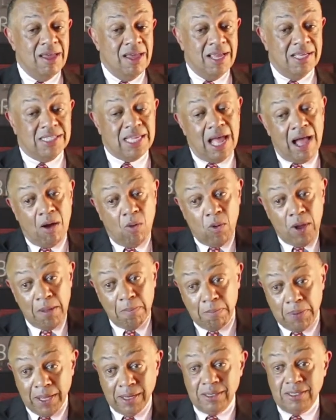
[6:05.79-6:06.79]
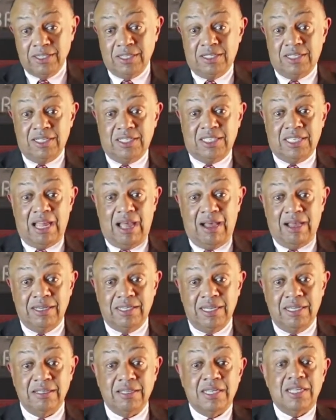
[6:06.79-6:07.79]
is how we build a
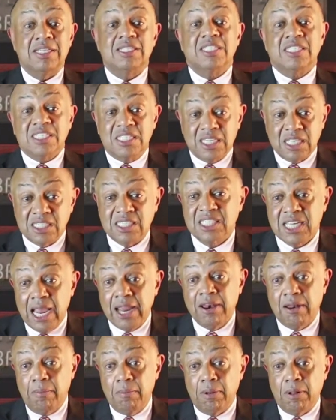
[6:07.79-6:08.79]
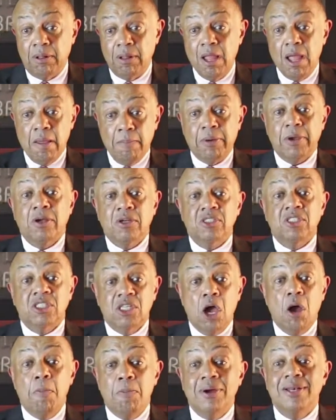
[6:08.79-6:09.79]
society that is sustainable, because
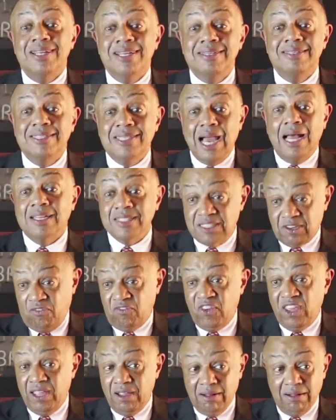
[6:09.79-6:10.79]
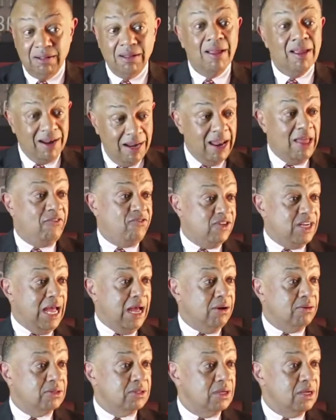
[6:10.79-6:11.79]
nobody does feel left
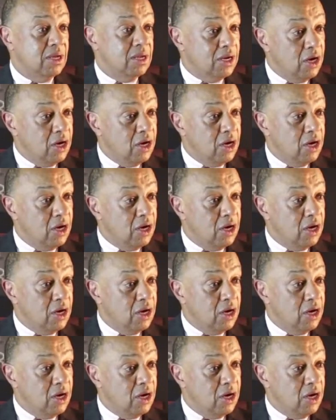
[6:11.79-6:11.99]
out.